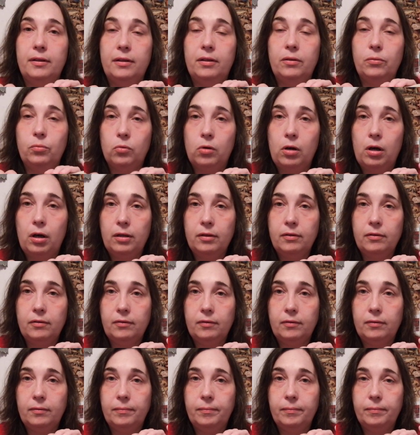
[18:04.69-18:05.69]
the
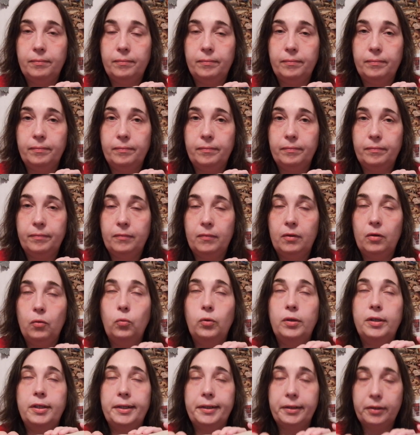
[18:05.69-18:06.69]
rods
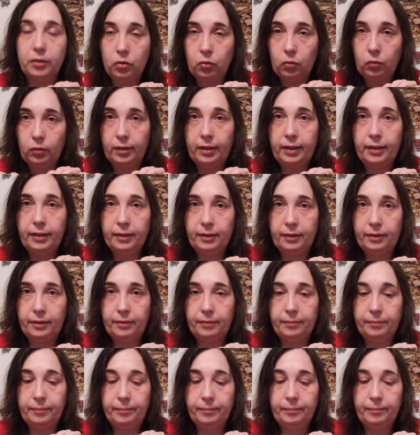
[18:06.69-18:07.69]
which I don't
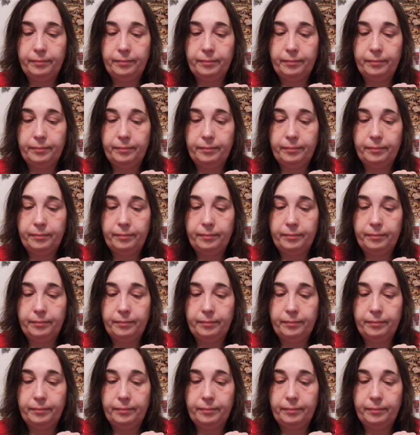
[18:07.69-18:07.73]
like